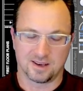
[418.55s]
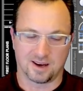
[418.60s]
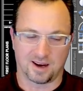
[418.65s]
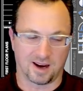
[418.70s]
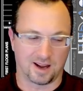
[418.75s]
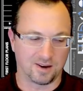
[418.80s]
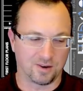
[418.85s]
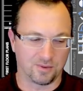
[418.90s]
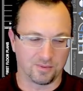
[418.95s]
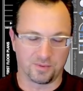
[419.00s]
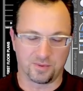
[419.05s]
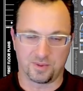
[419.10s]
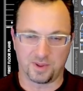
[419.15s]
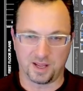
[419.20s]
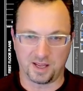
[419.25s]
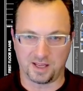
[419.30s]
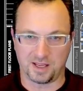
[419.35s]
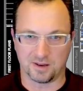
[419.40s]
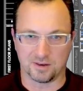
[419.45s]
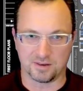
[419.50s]
I don't
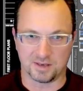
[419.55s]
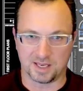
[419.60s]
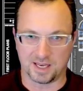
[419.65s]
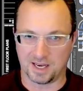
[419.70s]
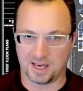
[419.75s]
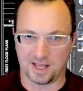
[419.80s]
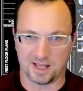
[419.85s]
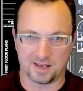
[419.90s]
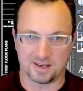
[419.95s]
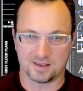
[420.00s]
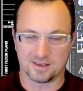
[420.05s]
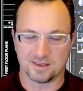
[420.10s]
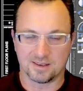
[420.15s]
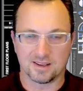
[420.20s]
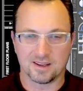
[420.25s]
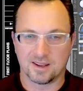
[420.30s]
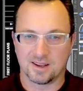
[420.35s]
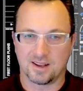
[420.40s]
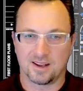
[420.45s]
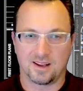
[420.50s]
think you need it,
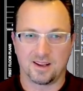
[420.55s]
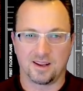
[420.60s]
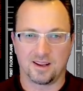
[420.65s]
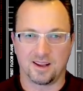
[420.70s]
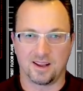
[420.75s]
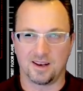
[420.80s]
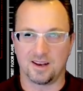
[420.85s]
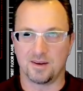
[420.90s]
and